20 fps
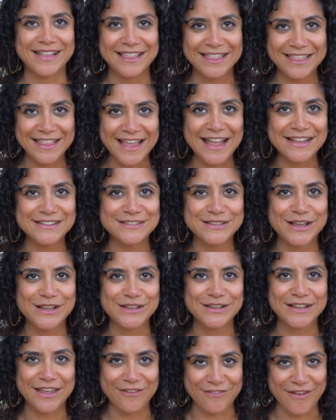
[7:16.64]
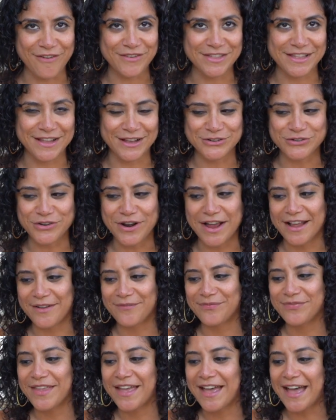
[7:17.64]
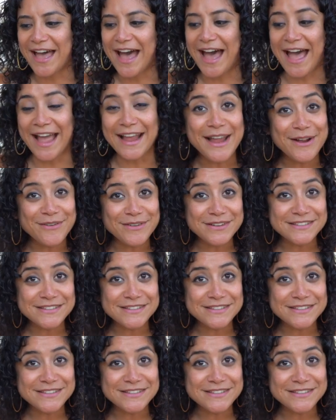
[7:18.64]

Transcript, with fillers: Let's give everything a try. I can't